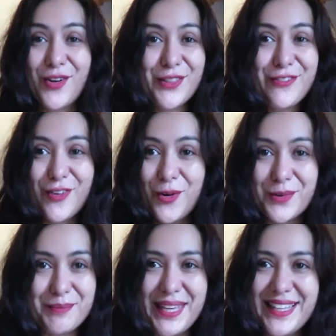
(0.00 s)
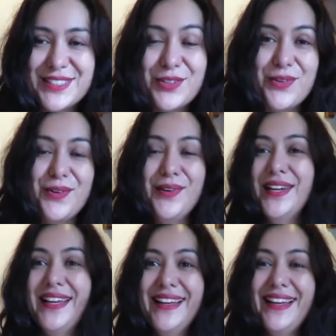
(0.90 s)
on the fold means
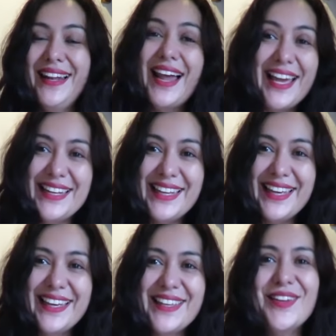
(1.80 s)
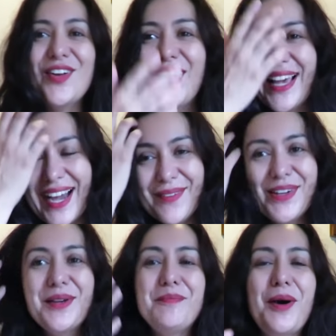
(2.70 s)
or lining, you know, like I'm
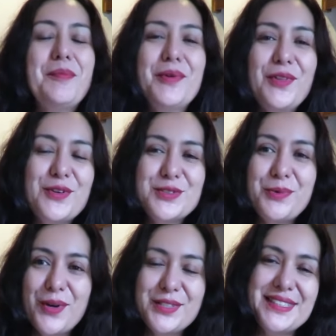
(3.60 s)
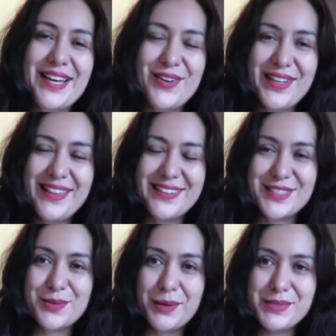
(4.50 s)
gonna pop all those words down in the
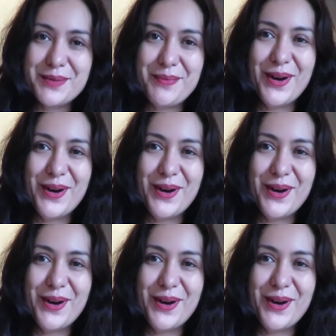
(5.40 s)
description